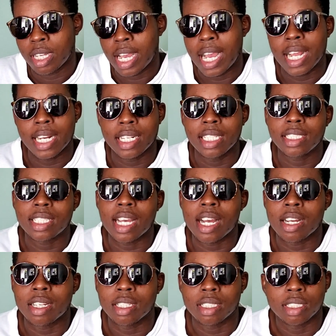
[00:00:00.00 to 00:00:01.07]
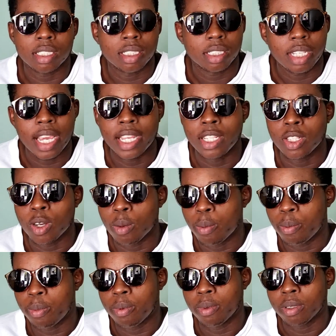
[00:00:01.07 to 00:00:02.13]
and the song end
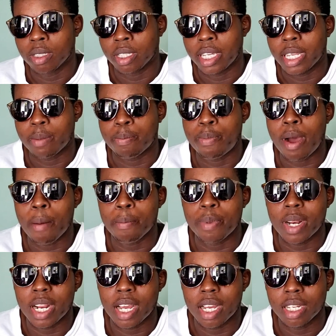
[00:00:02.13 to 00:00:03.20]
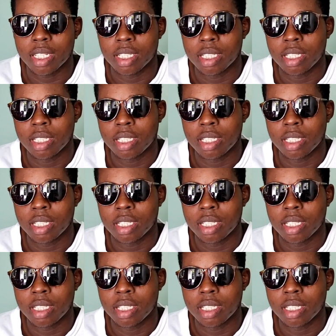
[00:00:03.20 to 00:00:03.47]
up get popular,